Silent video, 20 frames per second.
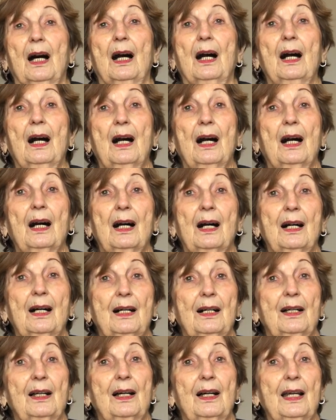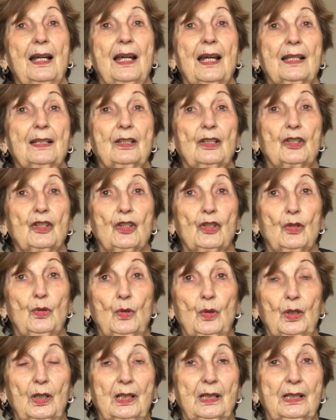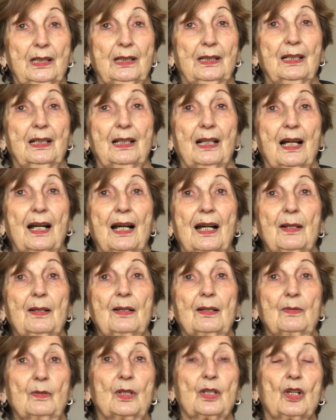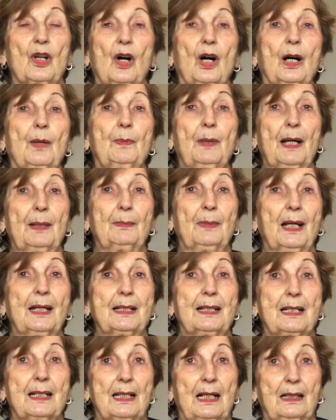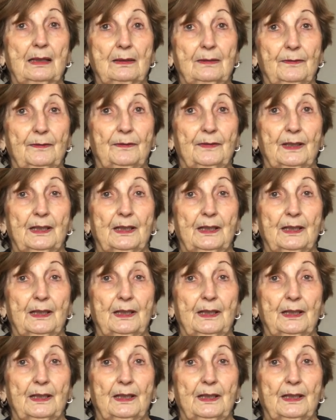At the school, I was all by myself.